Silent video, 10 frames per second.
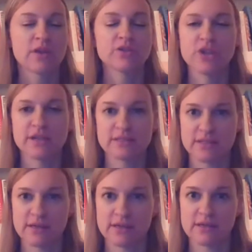
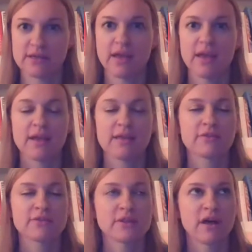adjusting and
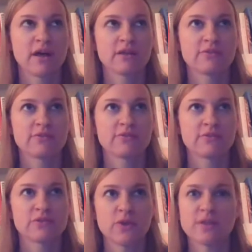there's a lot of
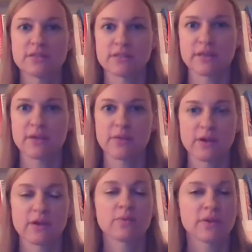stresses out
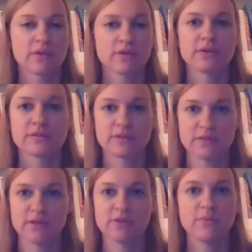there whether it's you
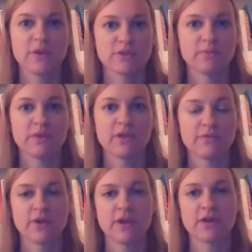know you mentioned being
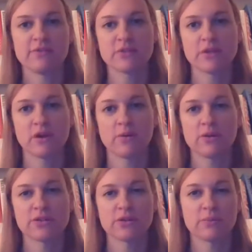afraid even to go
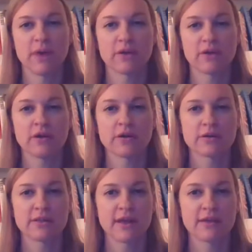into your backyard
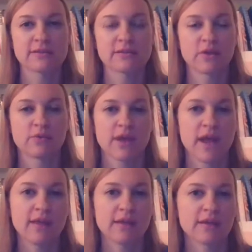and that's a mm-hmm.
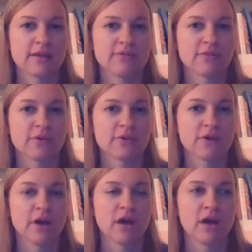reality for
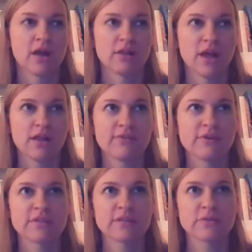a lot of
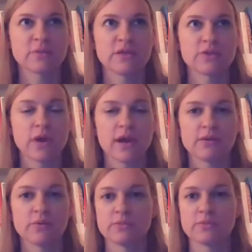us as we try
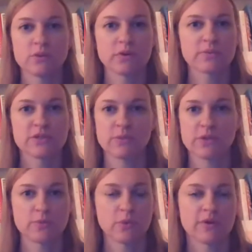to absorb so
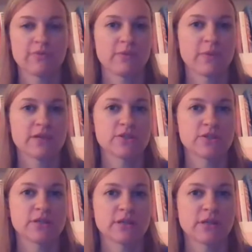much more
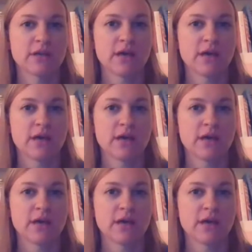information